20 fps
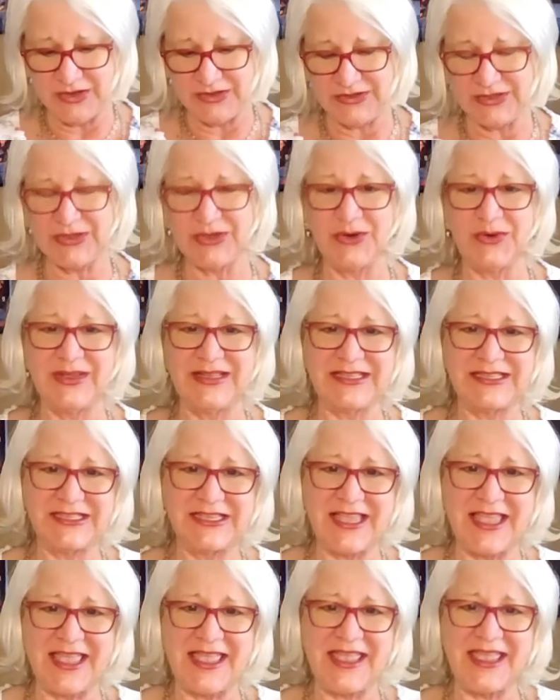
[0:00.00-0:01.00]
So it's
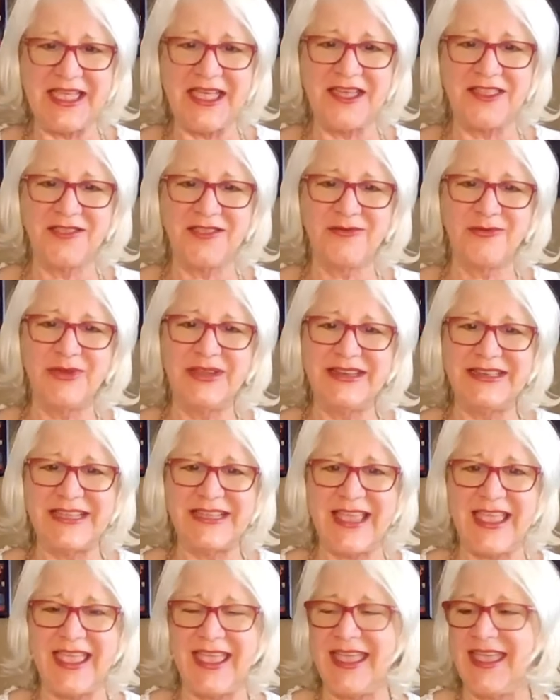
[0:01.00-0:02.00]
a uh,
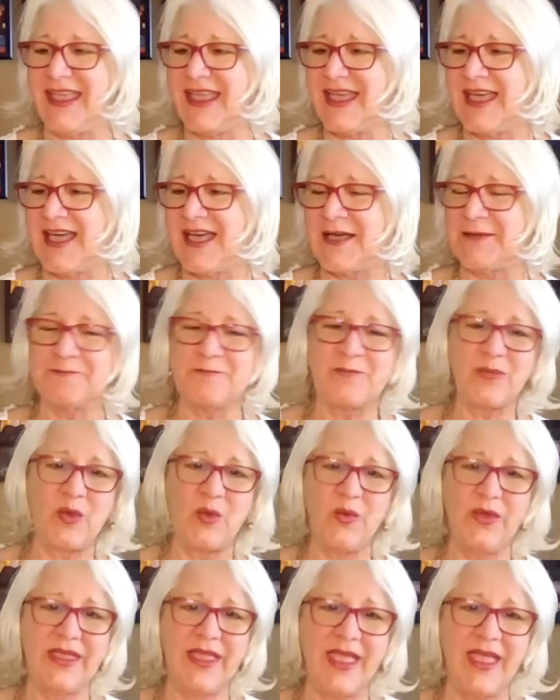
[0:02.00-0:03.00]
three-day uh,
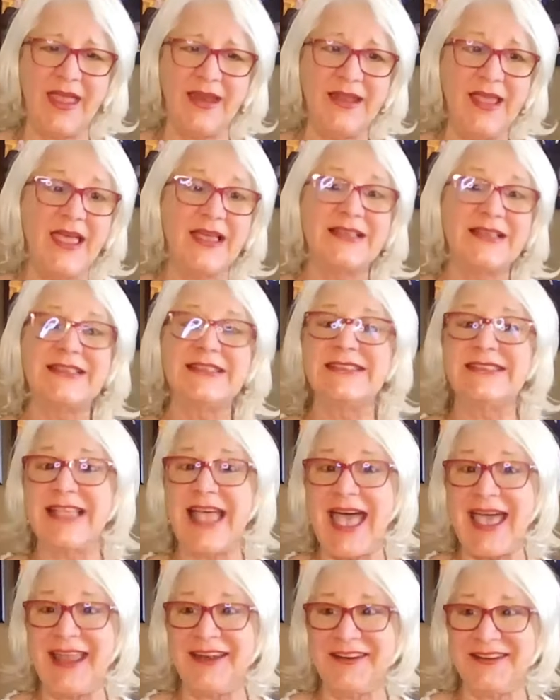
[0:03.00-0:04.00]
weekend.
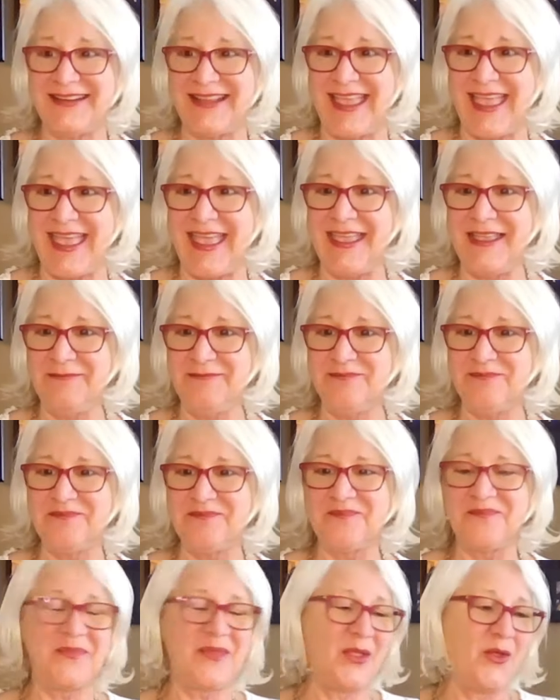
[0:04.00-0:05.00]
Saturday,
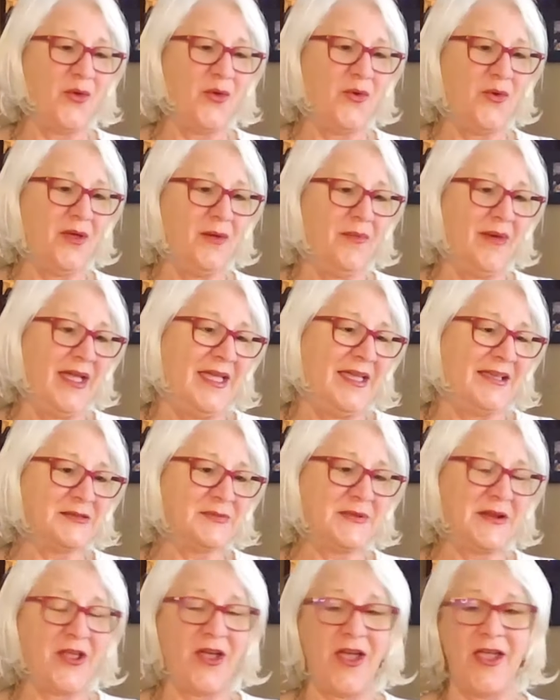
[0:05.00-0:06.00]
my
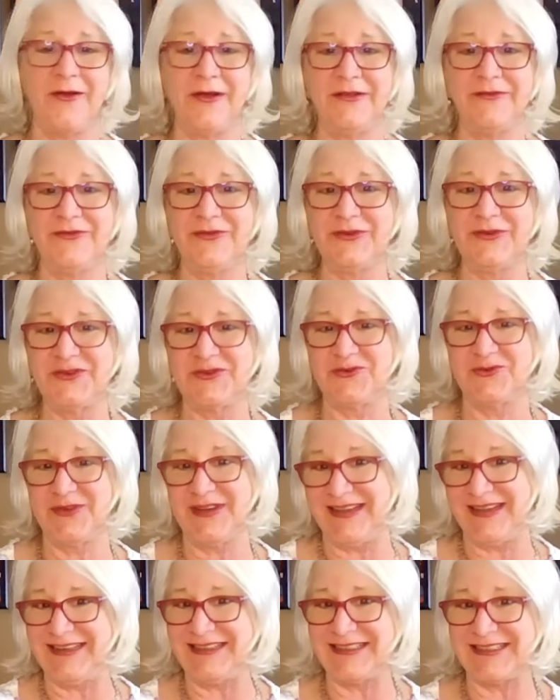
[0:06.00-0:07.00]
husband and I are in for a
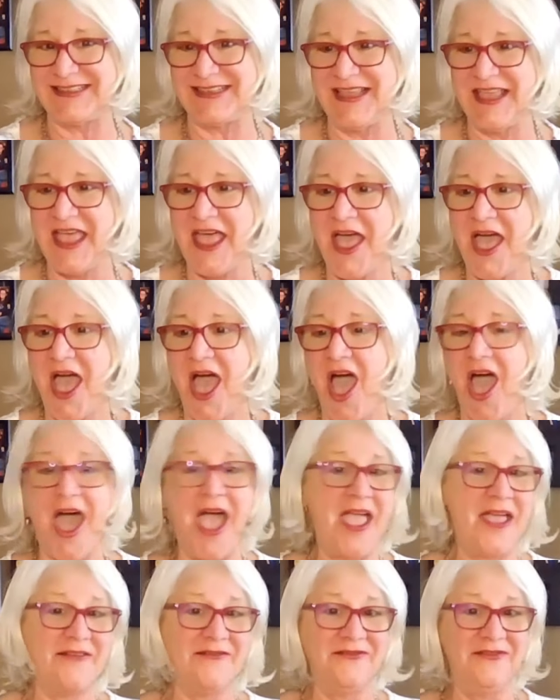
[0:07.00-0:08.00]
treat.
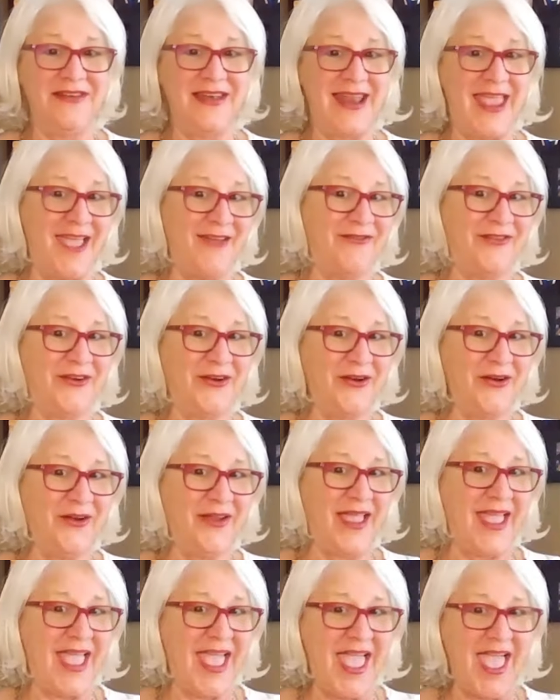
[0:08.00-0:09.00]
I have
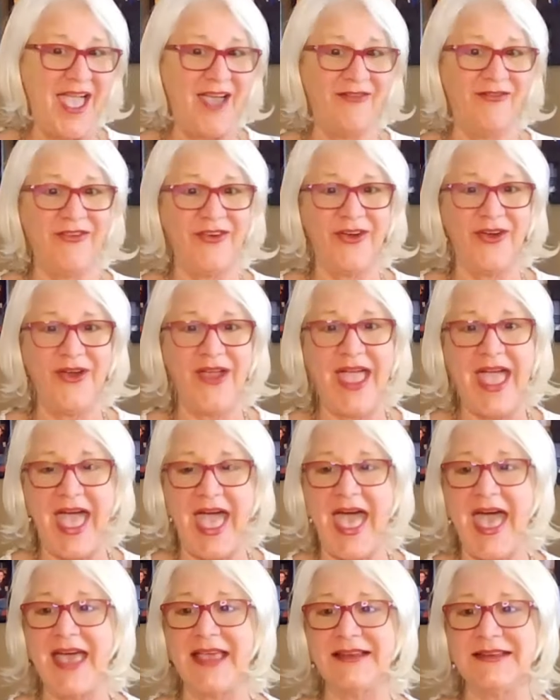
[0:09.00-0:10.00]
never, ever
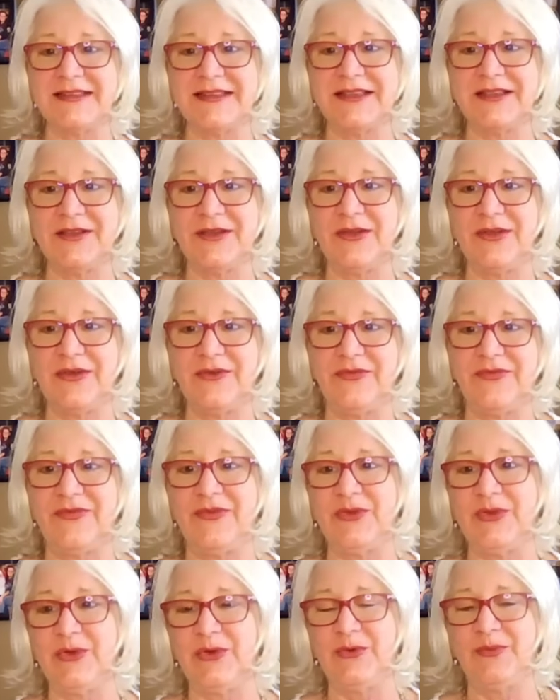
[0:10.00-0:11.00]
had
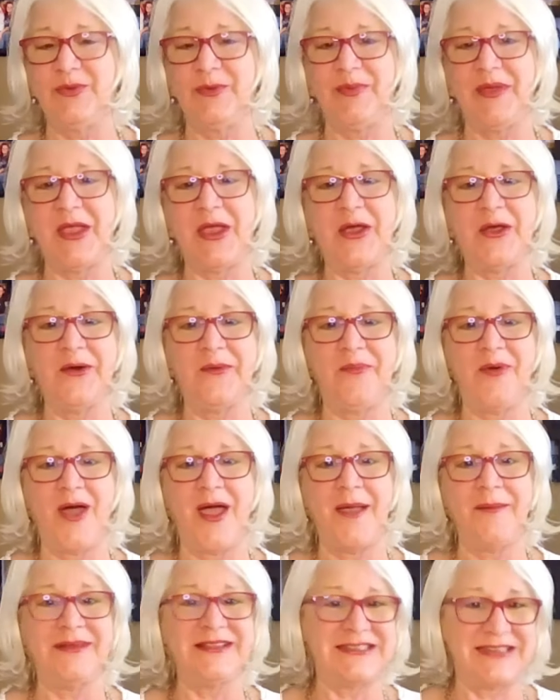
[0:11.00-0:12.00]
food prepared
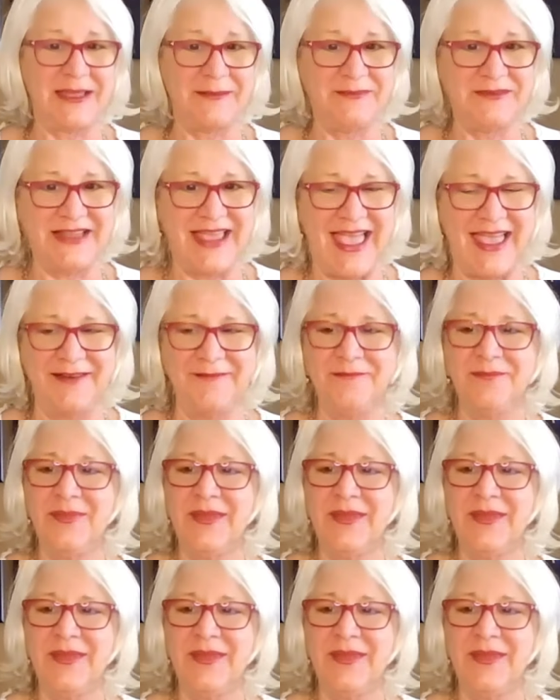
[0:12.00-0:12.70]
by my stepdad.